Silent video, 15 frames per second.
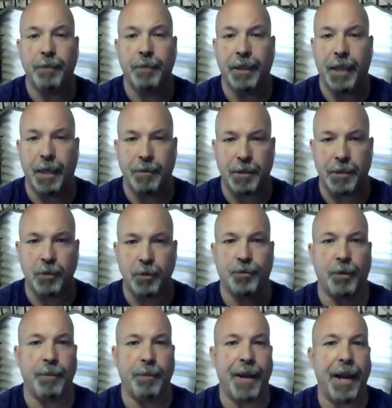became students
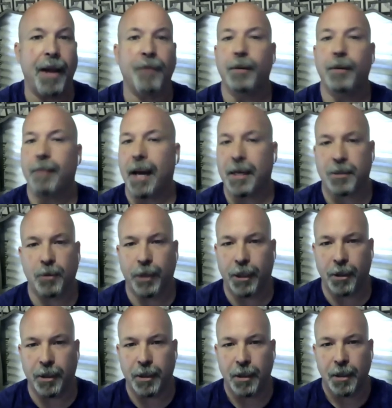from every master we
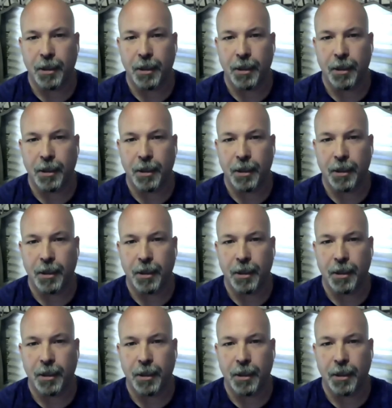could.